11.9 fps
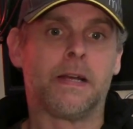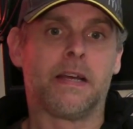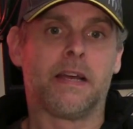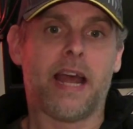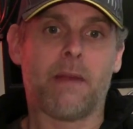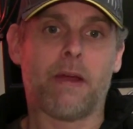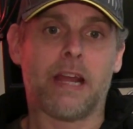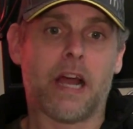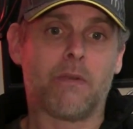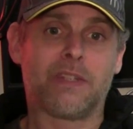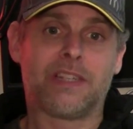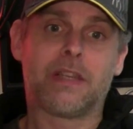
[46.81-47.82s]
Anyway,
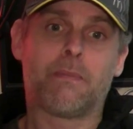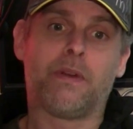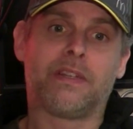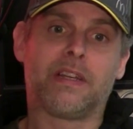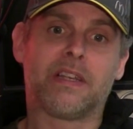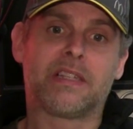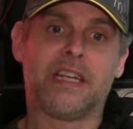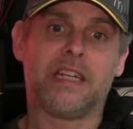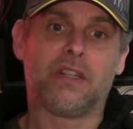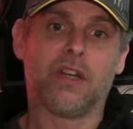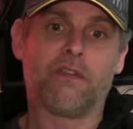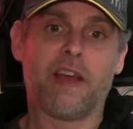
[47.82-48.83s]
I was disappointed to see
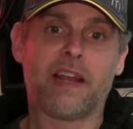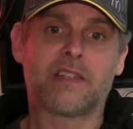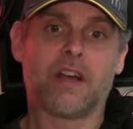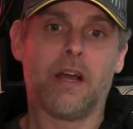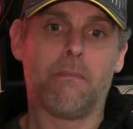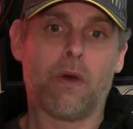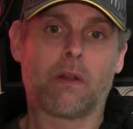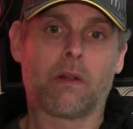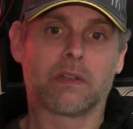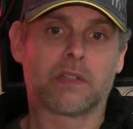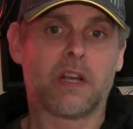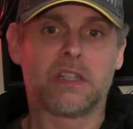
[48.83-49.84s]
Duff Excite
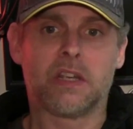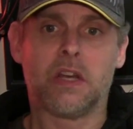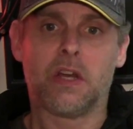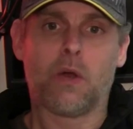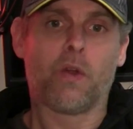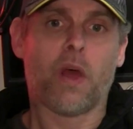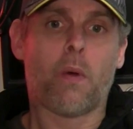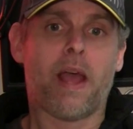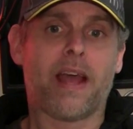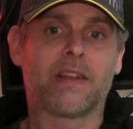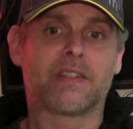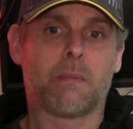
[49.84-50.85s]
models, as although I
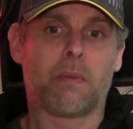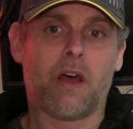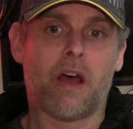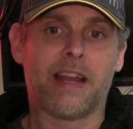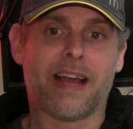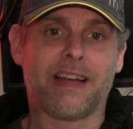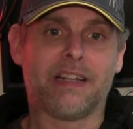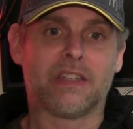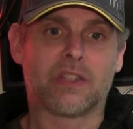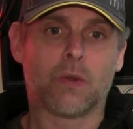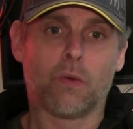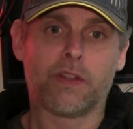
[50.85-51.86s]
hadn't supplied and
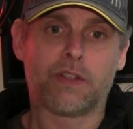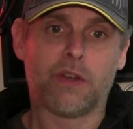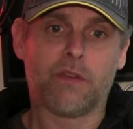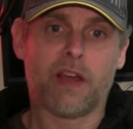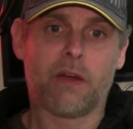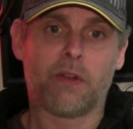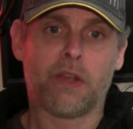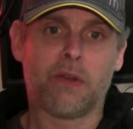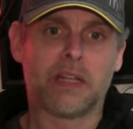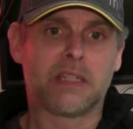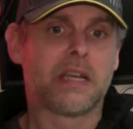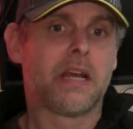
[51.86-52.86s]
installed the two fail
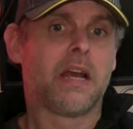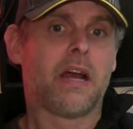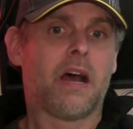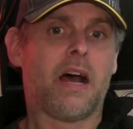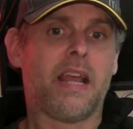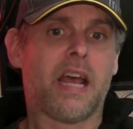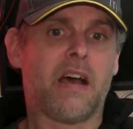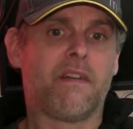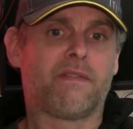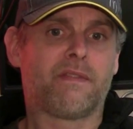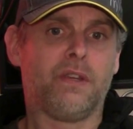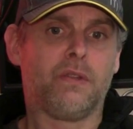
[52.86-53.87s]
units, I
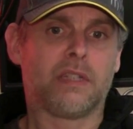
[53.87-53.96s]
have used